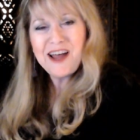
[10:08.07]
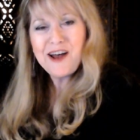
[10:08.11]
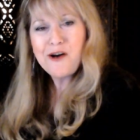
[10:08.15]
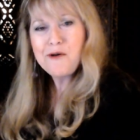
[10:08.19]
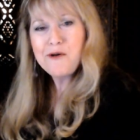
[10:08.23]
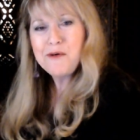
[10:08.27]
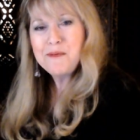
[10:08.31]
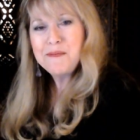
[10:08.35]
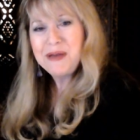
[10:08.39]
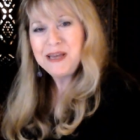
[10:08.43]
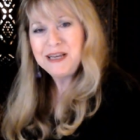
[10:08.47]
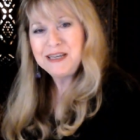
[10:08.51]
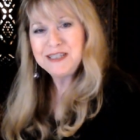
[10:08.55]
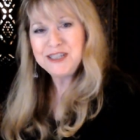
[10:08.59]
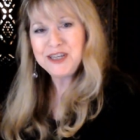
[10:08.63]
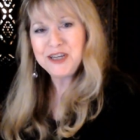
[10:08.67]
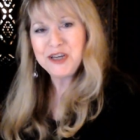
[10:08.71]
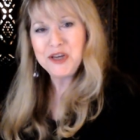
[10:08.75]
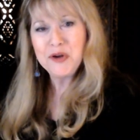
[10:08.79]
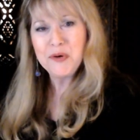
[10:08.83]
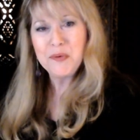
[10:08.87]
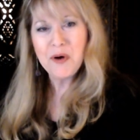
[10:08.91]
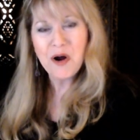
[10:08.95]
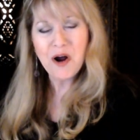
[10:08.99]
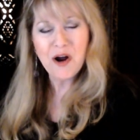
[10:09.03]
amazing
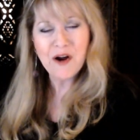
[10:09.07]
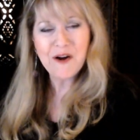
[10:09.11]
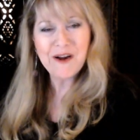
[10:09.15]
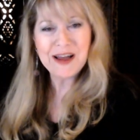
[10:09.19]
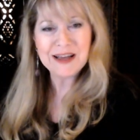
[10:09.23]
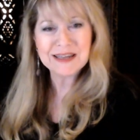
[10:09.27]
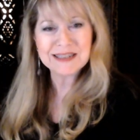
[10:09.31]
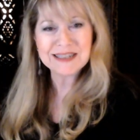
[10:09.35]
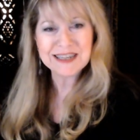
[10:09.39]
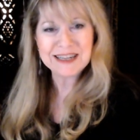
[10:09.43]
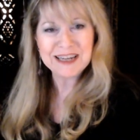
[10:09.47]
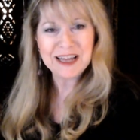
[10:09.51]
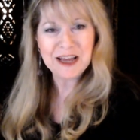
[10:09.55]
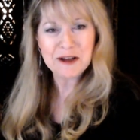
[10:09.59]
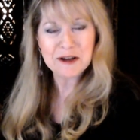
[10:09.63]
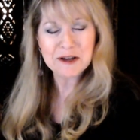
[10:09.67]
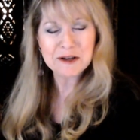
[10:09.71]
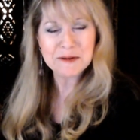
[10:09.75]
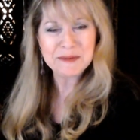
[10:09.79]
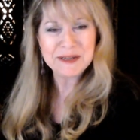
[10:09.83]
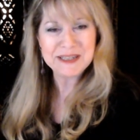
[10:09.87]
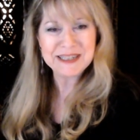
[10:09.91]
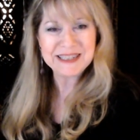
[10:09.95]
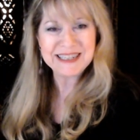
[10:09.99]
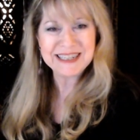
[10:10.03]
you are as an
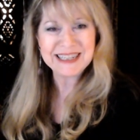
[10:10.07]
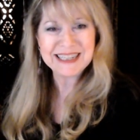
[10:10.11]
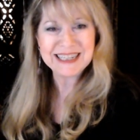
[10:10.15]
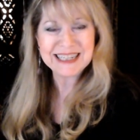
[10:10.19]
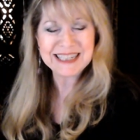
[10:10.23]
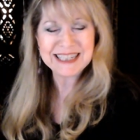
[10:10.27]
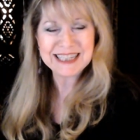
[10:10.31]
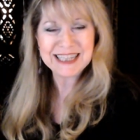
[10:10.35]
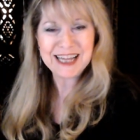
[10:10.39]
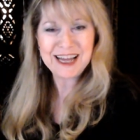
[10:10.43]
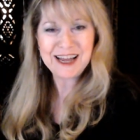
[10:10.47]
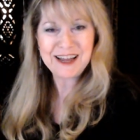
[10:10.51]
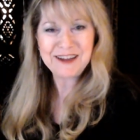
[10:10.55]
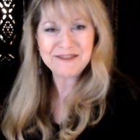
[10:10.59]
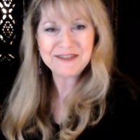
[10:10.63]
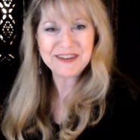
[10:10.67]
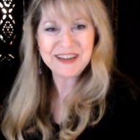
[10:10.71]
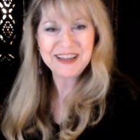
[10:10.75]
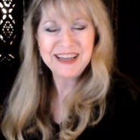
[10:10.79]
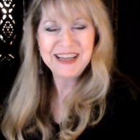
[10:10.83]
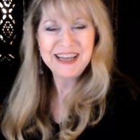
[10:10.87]
alchemist in this life.